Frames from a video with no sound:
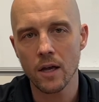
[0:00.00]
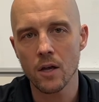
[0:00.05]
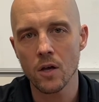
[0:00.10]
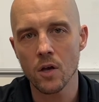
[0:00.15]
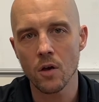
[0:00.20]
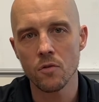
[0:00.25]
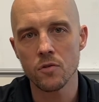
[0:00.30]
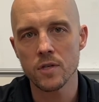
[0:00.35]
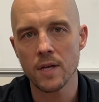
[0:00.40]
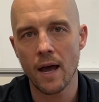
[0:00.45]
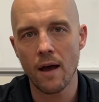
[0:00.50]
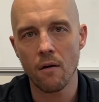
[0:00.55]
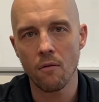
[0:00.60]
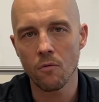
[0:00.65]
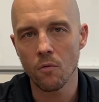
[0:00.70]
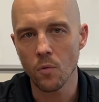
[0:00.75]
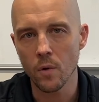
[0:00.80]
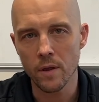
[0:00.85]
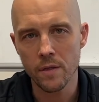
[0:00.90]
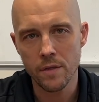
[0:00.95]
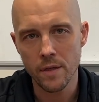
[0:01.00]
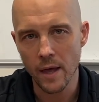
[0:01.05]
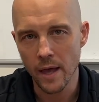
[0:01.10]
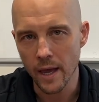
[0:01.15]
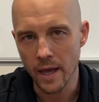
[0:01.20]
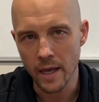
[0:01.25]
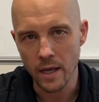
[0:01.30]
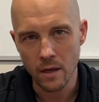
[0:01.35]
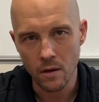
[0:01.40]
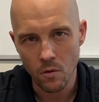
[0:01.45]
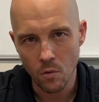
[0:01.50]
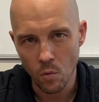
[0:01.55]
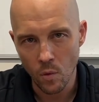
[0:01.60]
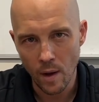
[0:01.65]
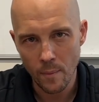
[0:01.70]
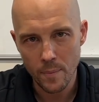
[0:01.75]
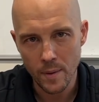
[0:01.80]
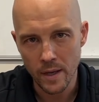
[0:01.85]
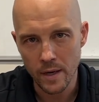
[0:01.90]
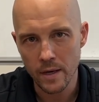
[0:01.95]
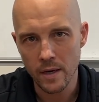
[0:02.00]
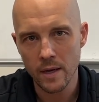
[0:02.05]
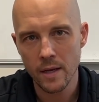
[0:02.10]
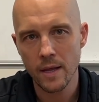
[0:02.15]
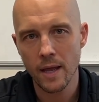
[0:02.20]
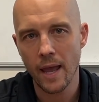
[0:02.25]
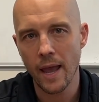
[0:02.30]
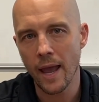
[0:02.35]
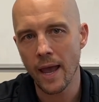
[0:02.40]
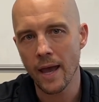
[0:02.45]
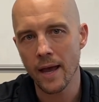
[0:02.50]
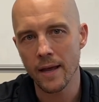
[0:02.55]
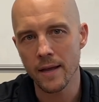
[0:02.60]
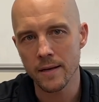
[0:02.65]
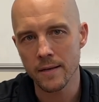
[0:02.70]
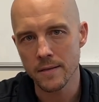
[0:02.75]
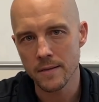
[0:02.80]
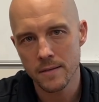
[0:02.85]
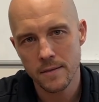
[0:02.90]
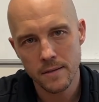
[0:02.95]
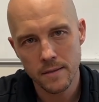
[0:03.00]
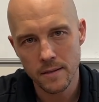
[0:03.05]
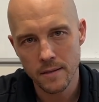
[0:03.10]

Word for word: goes out with a weapon and